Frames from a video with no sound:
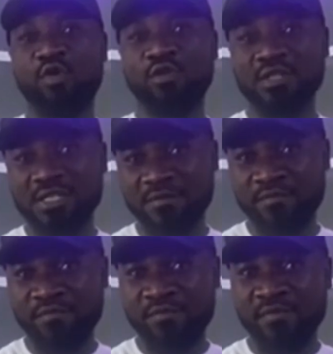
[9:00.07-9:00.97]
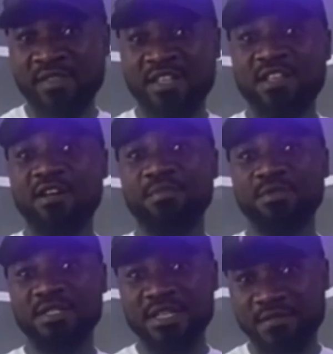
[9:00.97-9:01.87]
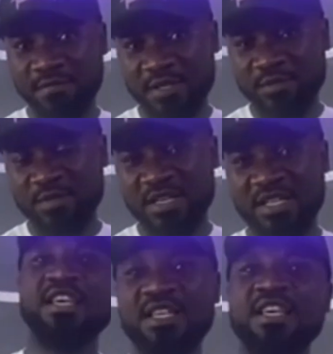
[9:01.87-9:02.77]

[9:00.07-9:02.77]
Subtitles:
cause the therapeutic effect we need.